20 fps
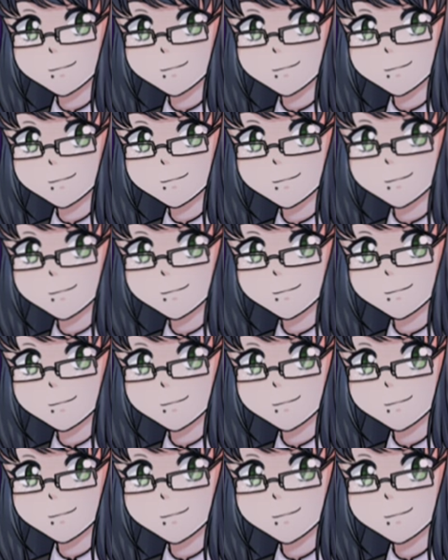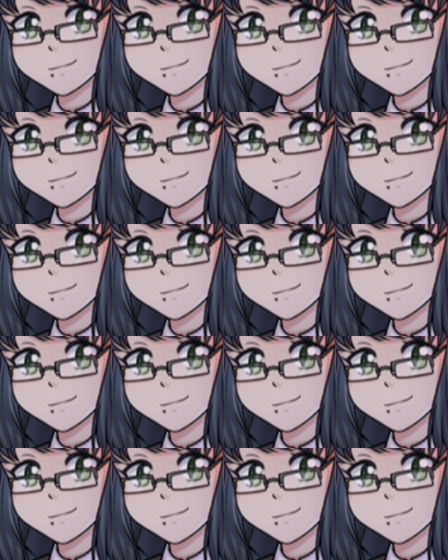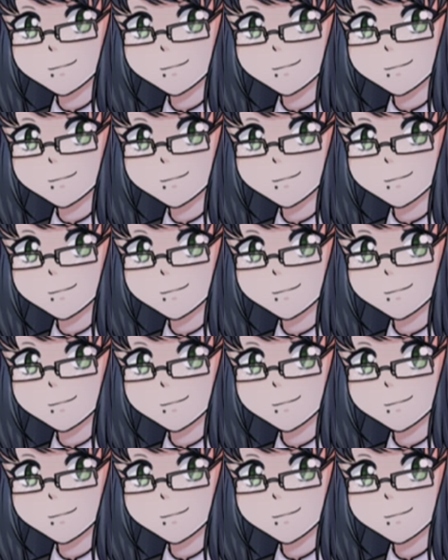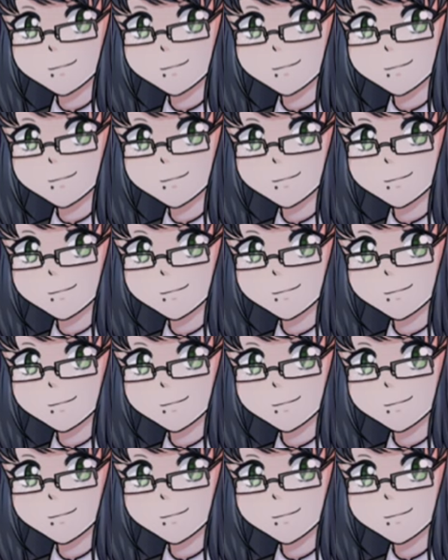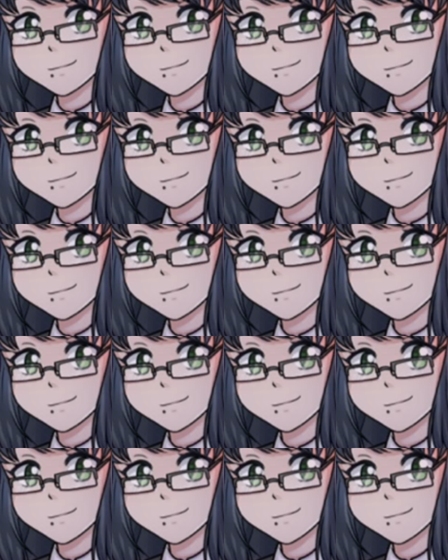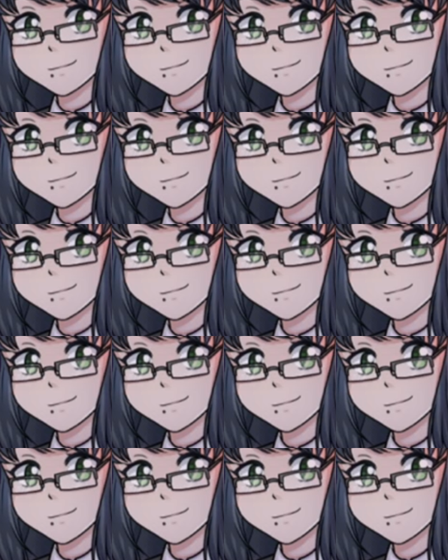[no speech]